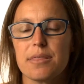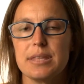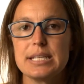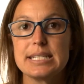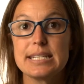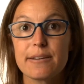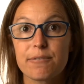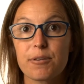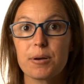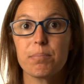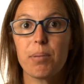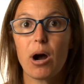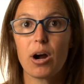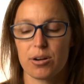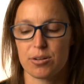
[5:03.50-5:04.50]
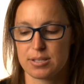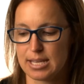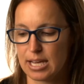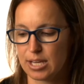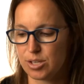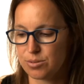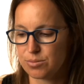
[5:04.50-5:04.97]
the different parts
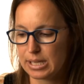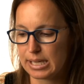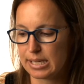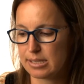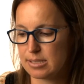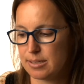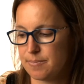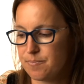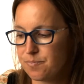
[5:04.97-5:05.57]
that you need.